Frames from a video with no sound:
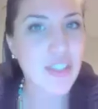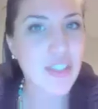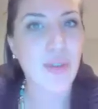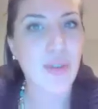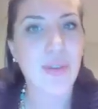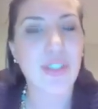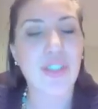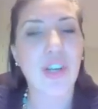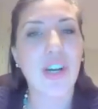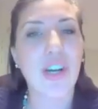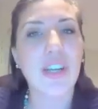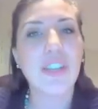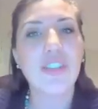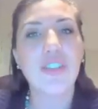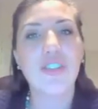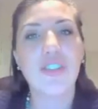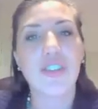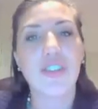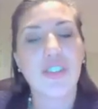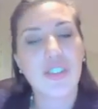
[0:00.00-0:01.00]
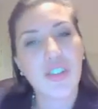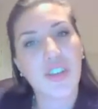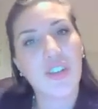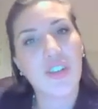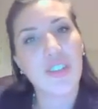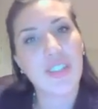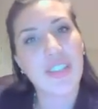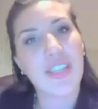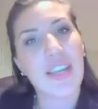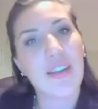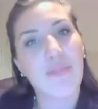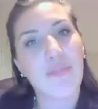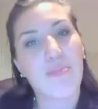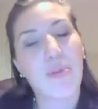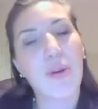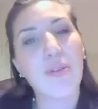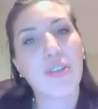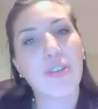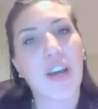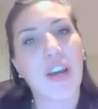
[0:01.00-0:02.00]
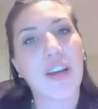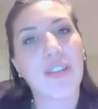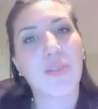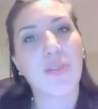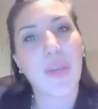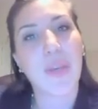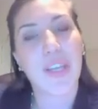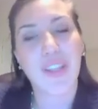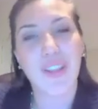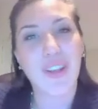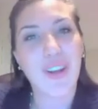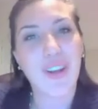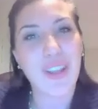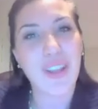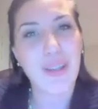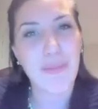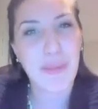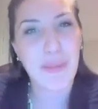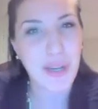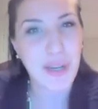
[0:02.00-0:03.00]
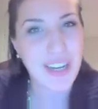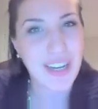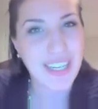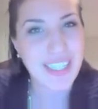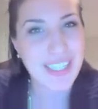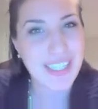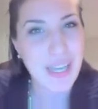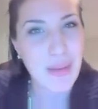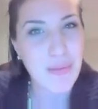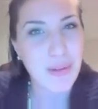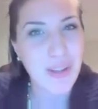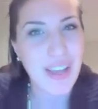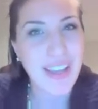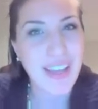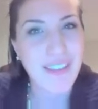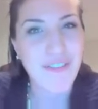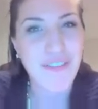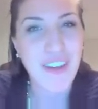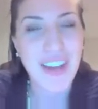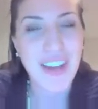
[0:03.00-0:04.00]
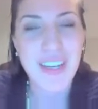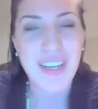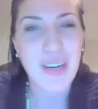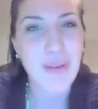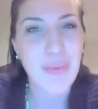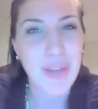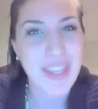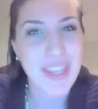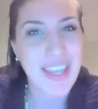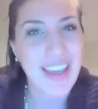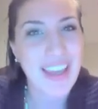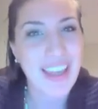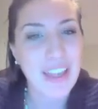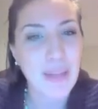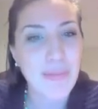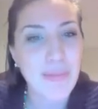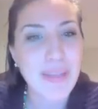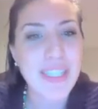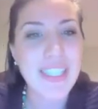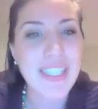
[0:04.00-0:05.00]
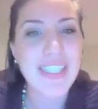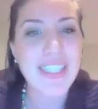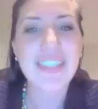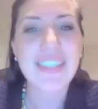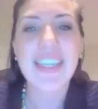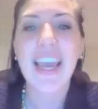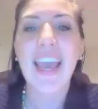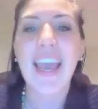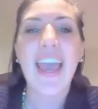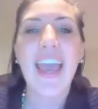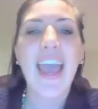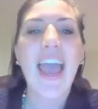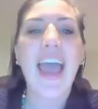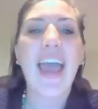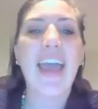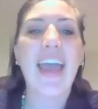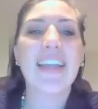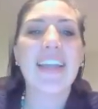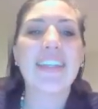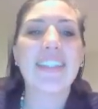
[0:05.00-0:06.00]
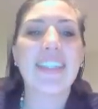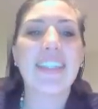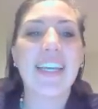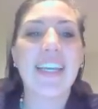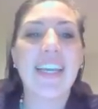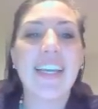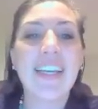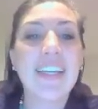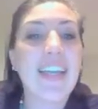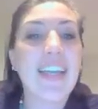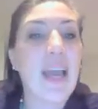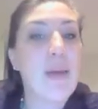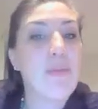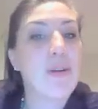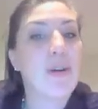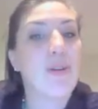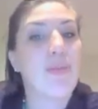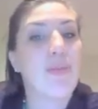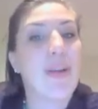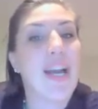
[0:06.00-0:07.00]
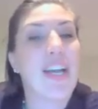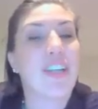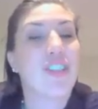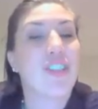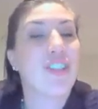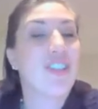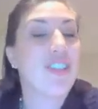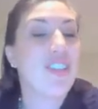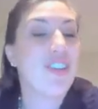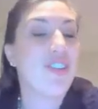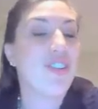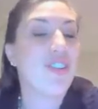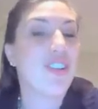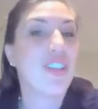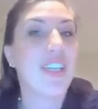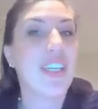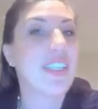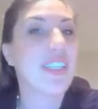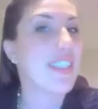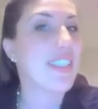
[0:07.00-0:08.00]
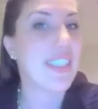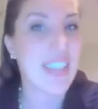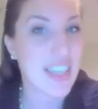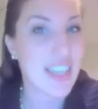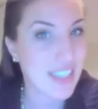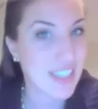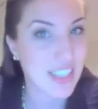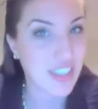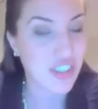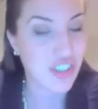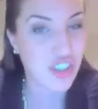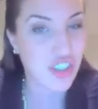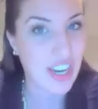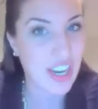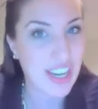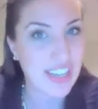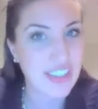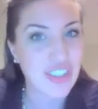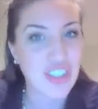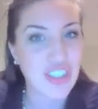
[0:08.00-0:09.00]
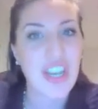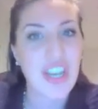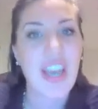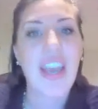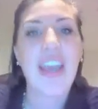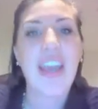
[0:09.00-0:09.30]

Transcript: So as long as there's a certain set of protons, we can look on the periodic table and find out what that element is. And in chemical reactions, the nucleus doesn't change.